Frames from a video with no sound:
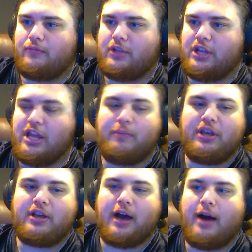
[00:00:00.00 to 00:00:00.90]

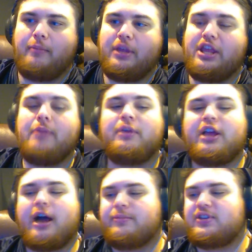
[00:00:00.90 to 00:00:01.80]
He
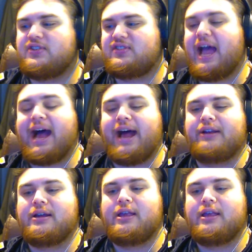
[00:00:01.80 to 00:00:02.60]
becomes his dad.